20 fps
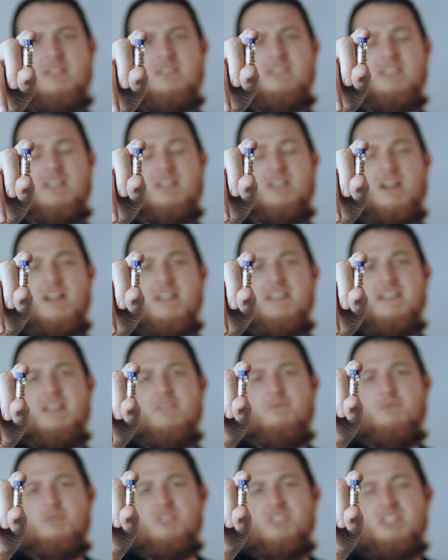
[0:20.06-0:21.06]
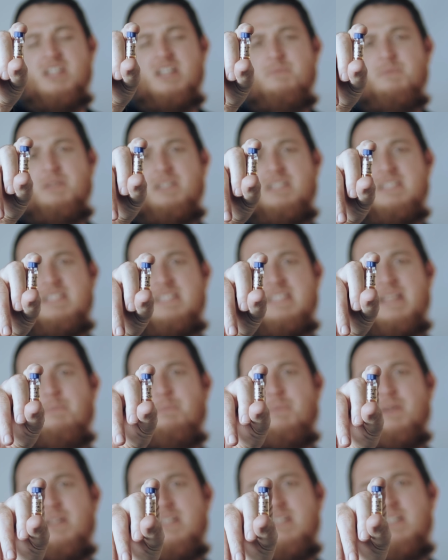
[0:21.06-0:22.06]
They are kind enough to send me this
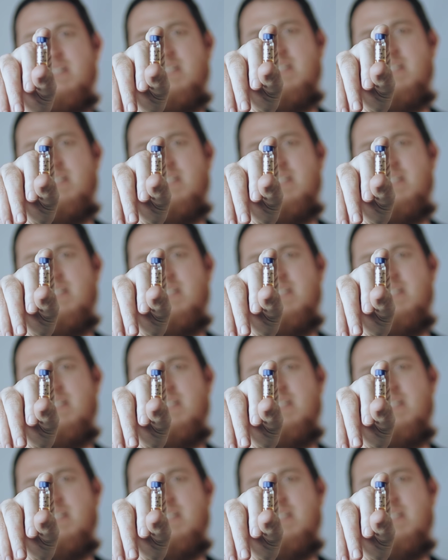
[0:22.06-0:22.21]
sample.